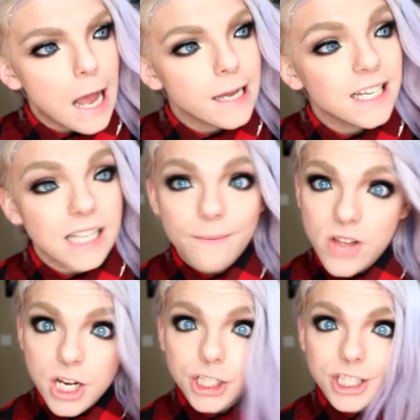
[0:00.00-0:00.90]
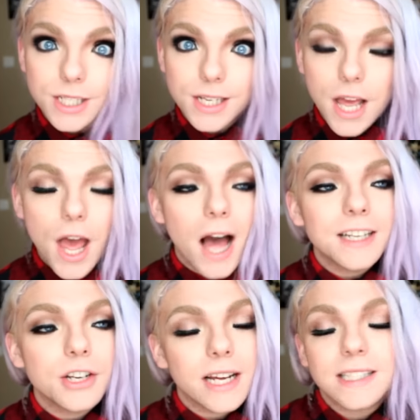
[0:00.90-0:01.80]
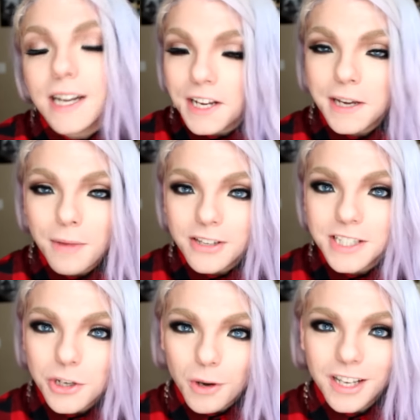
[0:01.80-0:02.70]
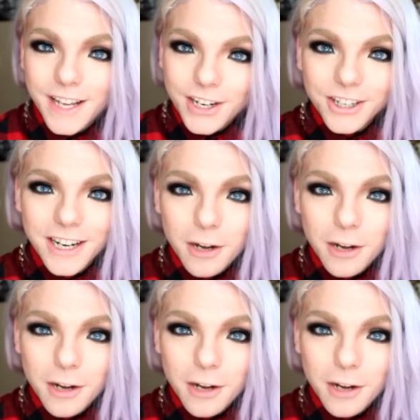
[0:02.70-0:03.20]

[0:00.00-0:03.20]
I guess I'm finished. Until next time, I'll see you all later.